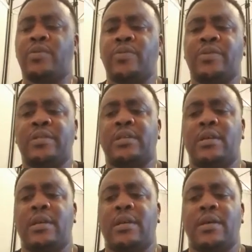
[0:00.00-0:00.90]
was
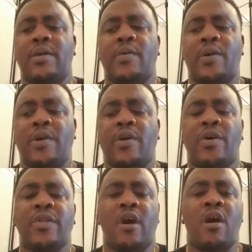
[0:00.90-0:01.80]
when
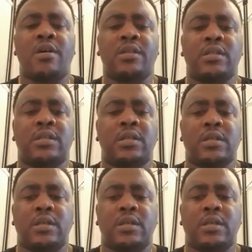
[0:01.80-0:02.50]
God asked